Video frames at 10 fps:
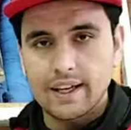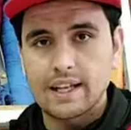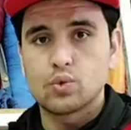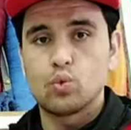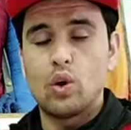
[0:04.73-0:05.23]

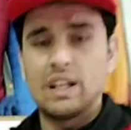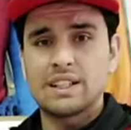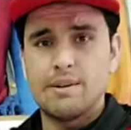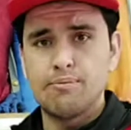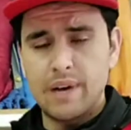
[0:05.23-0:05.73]
guys,
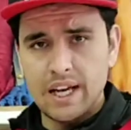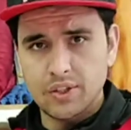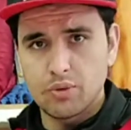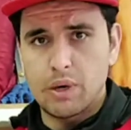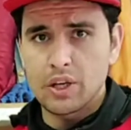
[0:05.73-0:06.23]
welcome back
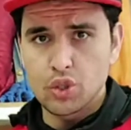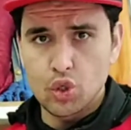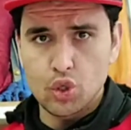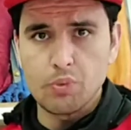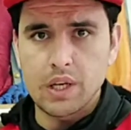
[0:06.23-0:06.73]
to my
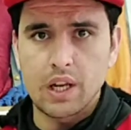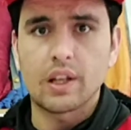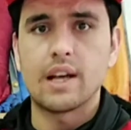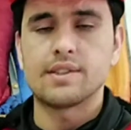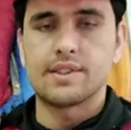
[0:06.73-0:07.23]
YouTube channel
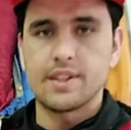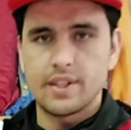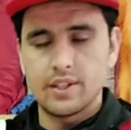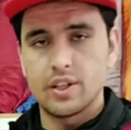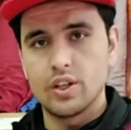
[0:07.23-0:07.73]
guys. This
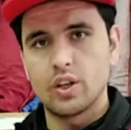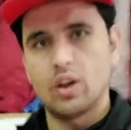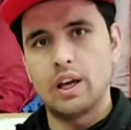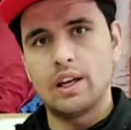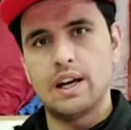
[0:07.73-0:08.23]
is Hero
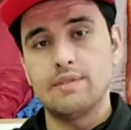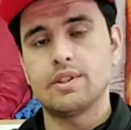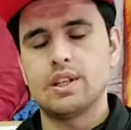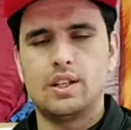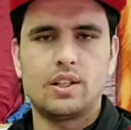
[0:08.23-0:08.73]
and I'm
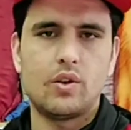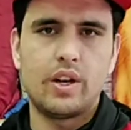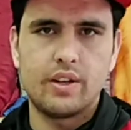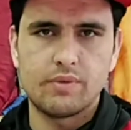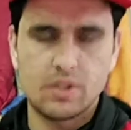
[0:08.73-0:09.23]
selling the
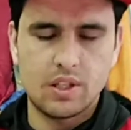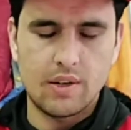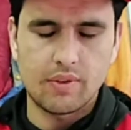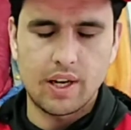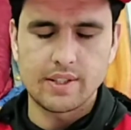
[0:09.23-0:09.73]
wedding
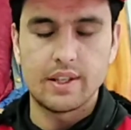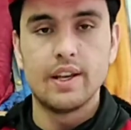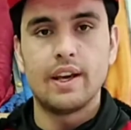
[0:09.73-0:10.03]
stuff guys.